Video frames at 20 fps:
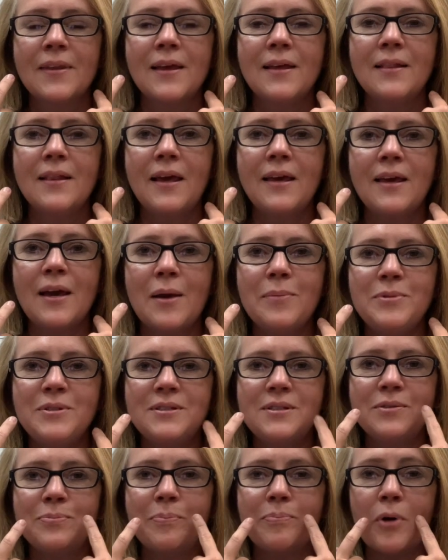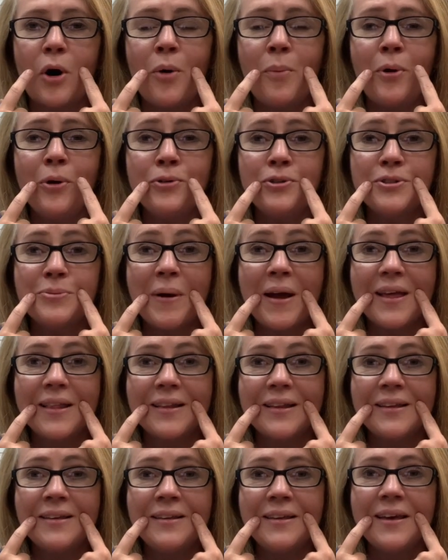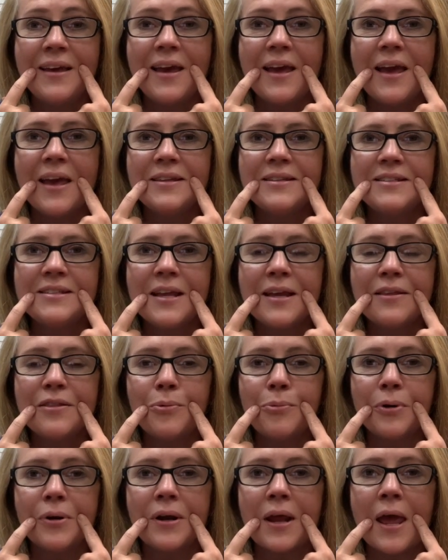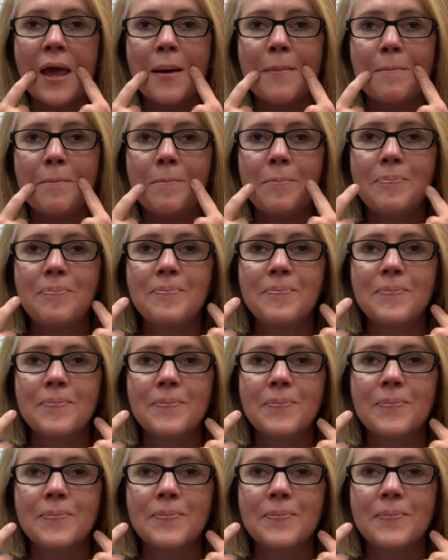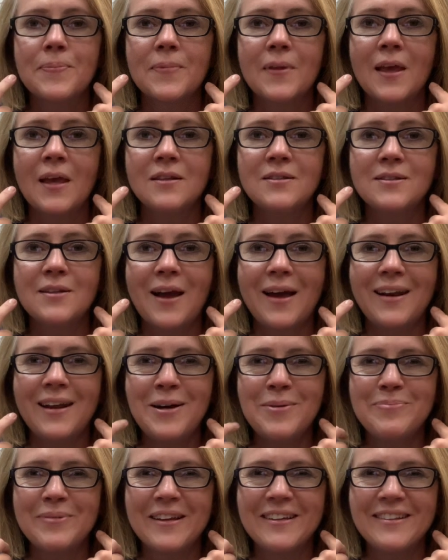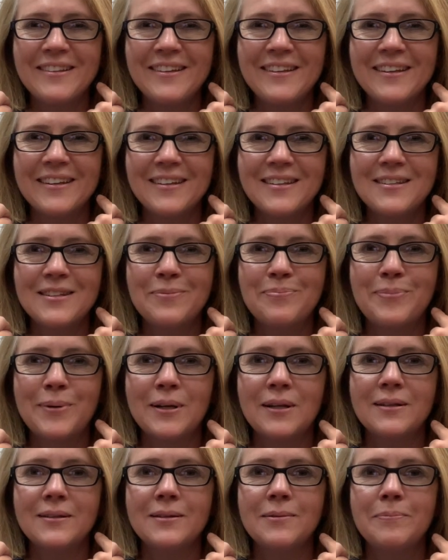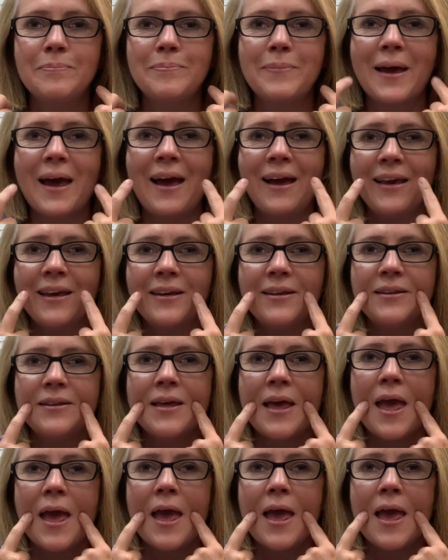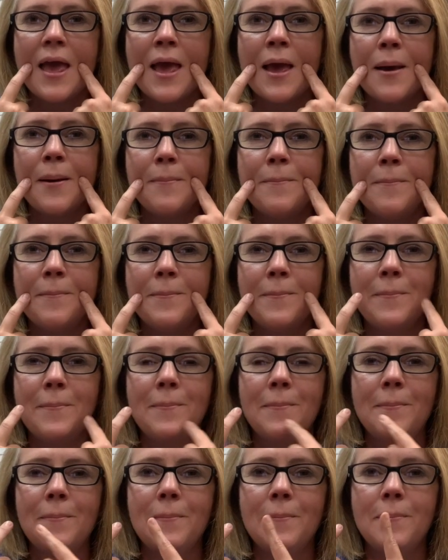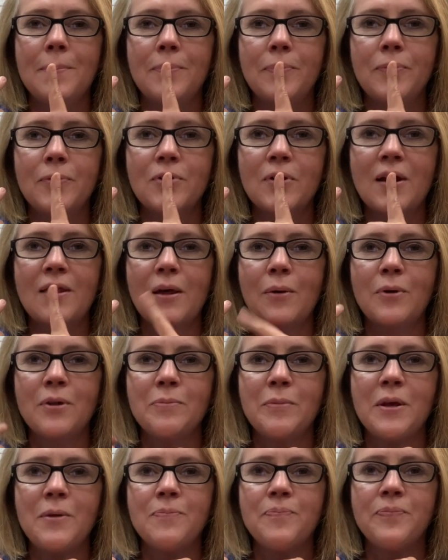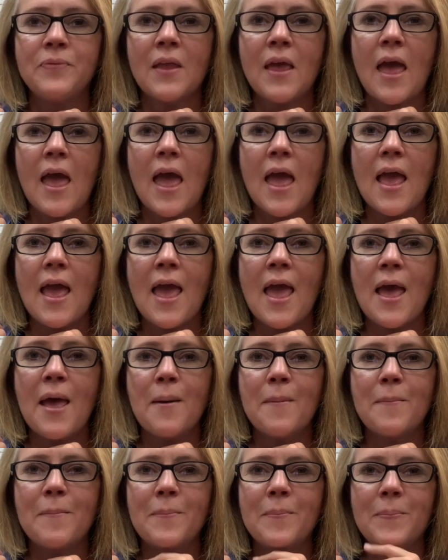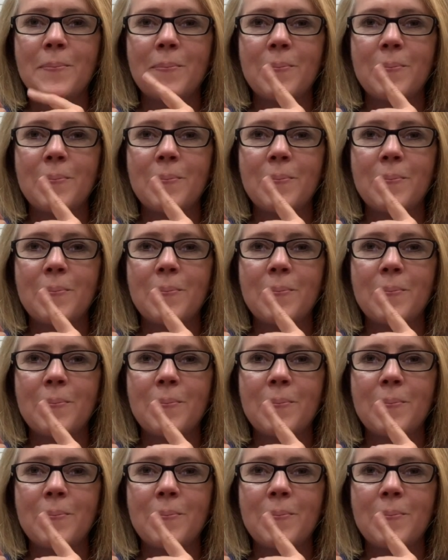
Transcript: like I'm almost smiling and saying the word M. It's not up like this, but it's back, M. Try that with me. M.